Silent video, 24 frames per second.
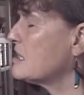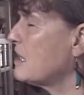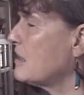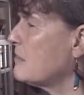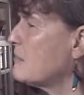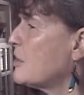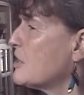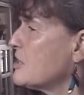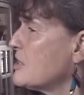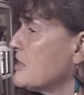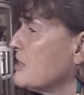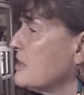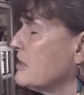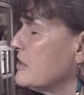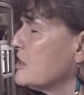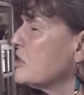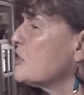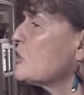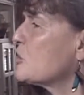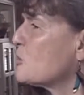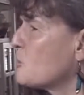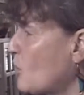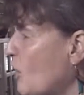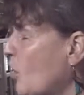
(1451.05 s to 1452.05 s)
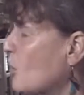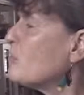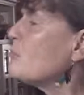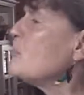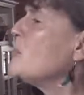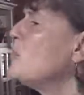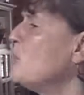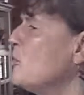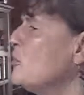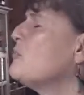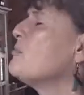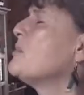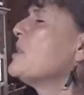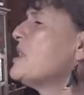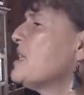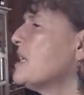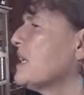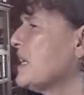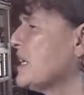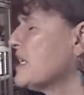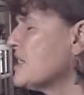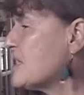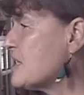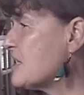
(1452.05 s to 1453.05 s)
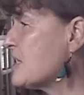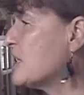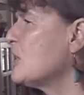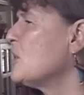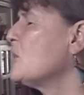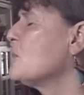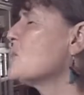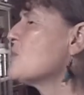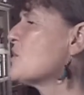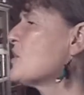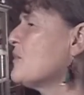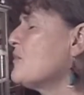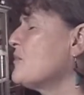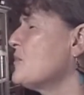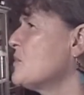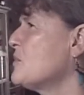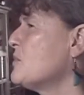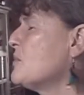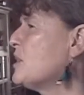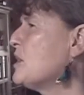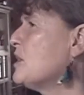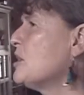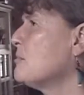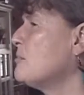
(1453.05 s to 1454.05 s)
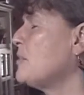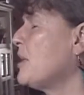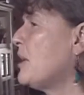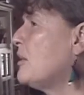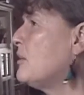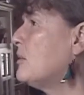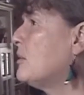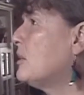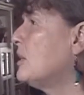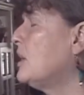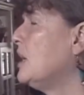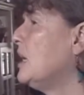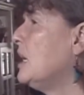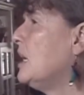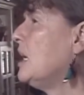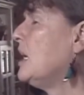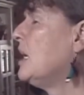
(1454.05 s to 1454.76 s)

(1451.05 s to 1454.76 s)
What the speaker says: There was a strong movement against the use of nuclear power